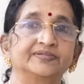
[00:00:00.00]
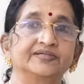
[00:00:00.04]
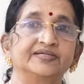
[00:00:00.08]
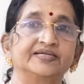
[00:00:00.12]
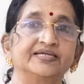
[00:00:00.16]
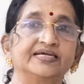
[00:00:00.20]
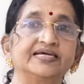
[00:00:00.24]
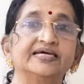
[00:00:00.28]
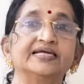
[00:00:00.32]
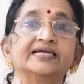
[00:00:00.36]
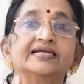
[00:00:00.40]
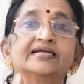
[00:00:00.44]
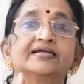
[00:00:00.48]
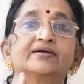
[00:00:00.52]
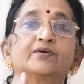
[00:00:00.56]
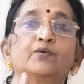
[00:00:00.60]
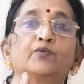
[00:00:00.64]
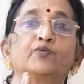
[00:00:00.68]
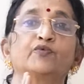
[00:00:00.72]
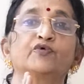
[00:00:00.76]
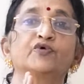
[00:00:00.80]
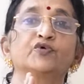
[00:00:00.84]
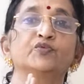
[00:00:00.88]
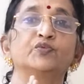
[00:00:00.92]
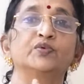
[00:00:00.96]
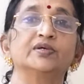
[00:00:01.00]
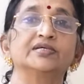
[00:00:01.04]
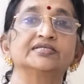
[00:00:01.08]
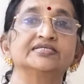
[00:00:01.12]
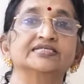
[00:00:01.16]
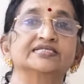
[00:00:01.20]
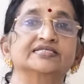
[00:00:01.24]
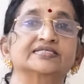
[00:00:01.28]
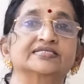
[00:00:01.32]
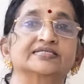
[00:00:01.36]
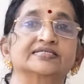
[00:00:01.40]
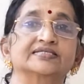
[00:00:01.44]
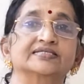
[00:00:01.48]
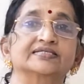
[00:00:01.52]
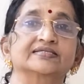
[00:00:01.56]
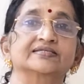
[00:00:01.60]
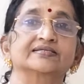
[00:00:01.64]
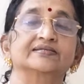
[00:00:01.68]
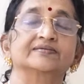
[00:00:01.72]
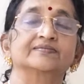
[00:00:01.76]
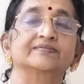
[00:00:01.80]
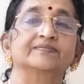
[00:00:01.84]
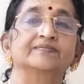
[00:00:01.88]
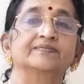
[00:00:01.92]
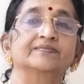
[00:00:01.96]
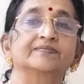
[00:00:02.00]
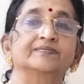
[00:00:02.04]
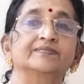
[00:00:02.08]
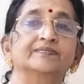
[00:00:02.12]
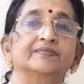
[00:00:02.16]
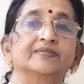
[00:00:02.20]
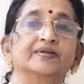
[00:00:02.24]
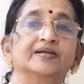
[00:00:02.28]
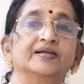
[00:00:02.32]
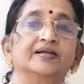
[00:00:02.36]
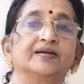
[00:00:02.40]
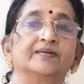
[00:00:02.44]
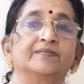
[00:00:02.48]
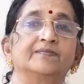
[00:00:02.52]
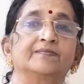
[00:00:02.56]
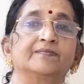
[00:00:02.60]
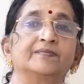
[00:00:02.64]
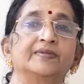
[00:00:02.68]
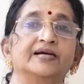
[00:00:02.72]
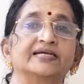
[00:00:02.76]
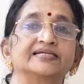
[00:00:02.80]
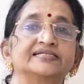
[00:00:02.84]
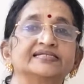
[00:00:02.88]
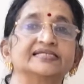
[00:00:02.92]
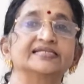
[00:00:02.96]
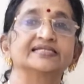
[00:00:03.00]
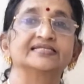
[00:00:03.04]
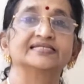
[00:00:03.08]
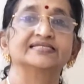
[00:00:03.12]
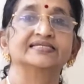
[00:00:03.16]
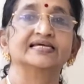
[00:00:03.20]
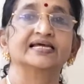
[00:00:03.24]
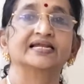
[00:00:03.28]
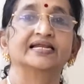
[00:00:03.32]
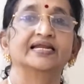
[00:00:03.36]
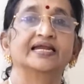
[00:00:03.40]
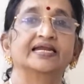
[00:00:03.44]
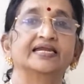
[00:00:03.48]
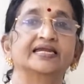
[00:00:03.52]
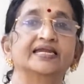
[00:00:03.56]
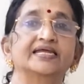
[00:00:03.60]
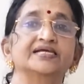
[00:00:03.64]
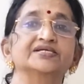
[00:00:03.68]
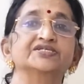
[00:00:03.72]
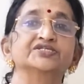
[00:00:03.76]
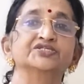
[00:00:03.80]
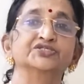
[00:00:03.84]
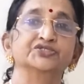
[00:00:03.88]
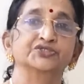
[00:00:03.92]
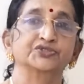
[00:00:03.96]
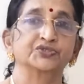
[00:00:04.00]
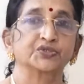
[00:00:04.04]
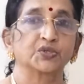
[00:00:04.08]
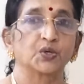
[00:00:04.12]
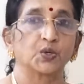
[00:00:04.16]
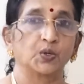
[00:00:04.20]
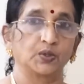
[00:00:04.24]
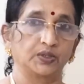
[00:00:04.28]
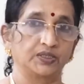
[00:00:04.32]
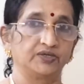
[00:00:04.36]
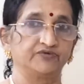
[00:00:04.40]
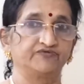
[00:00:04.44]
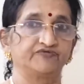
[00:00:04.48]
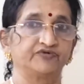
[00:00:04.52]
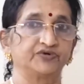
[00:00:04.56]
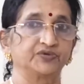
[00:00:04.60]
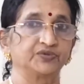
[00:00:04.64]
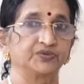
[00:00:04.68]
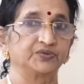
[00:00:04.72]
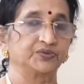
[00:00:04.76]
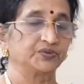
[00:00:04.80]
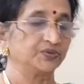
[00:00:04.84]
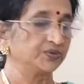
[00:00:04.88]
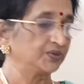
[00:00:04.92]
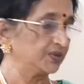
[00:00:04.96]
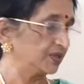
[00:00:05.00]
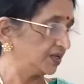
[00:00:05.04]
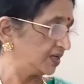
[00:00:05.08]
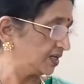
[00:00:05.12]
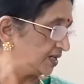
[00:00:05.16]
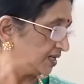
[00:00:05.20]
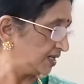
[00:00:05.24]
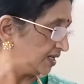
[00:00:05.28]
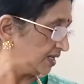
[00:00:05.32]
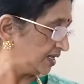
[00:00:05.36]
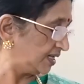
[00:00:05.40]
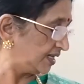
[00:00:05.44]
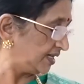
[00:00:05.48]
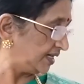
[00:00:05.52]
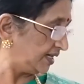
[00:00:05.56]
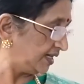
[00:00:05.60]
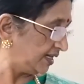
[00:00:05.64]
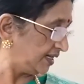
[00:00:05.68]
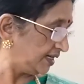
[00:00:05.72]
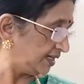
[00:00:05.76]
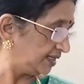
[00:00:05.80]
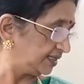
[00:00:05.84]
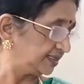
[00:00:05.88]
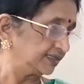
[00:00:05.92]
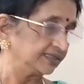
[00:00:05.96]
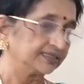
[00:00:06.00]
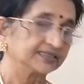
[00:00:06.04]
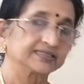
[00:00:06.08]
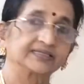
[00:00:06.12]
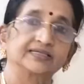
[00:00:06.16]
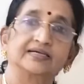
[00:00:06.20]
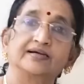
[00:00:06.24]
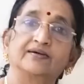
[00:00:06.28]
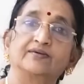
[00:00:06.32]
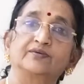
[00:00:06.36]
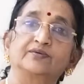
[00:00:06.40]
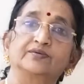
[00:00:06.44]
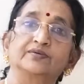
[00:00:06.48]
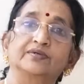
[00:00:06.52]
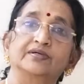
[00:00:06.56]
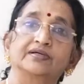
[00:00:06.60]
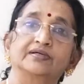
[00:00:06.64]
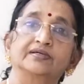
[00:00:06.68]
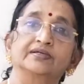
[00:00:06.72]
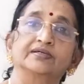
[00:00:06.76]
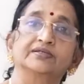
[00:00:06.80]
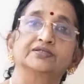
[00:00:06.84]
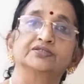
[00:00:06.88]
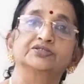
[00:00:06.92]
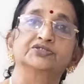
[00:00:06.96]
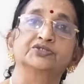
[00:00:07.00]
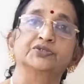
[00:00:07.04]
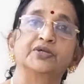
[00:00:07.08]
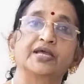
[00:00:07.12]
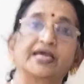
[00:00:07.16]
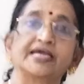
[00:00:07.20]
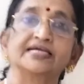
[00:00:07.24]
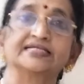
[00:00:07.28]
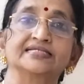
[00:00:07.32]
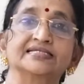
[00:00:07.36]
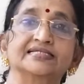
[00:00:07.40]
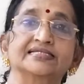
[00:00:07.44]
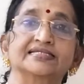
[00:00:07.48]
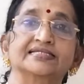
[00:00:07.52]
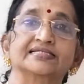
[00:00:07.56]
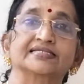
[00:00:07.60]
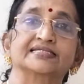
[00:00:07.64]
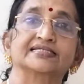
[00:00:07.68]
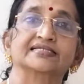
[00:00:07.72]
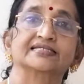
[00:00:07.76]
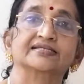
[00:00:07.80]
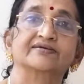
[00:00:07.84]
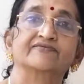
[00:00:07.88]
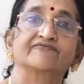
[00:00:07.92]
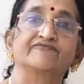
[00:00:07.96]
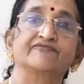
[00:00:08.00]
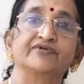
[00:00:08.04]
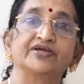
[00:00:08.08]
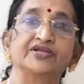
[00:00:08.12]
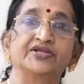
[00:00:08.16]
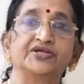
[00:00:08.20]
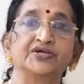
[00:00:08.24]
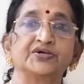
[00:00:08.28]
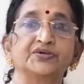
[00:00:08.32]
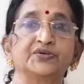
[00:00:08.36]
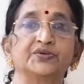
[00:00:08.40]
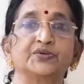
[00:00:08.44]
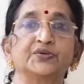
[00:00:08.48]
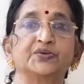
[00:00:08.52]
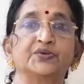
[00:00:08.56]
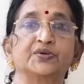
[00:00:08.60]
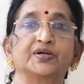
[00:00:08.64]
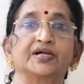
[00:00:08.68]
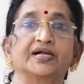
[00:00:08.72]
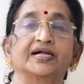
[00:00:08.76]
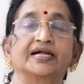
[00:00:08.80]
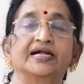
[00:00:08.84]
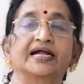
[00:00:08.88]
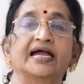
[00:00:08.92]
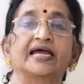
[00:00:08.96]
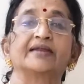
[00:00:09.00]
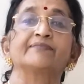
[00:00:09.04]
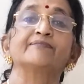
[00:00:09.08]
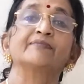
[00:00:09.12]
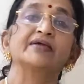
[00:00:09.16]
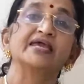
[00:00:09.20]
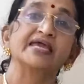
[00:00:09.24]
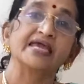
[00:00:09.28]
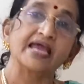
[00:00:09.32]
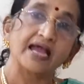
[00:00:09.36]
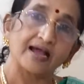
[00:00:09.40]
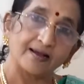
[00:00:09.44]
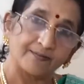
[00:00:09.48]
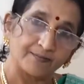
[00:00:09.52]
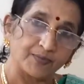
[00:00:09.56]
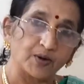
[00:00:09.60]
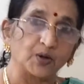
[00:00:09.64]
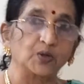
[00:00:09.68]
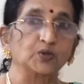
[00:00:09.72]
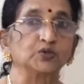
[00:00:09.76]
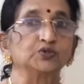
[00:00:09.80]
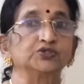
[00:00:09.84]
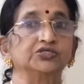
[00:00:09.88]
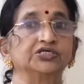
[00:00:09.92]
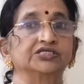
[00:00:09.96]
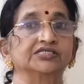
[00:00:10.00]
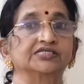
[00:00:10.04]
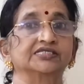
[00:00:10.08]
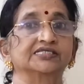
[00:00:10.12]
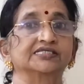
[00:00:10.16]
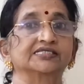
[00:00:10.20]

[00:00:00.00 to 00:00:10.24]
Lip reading: Dear viewers, my sincere greetings to all of you. Now, today's video can be about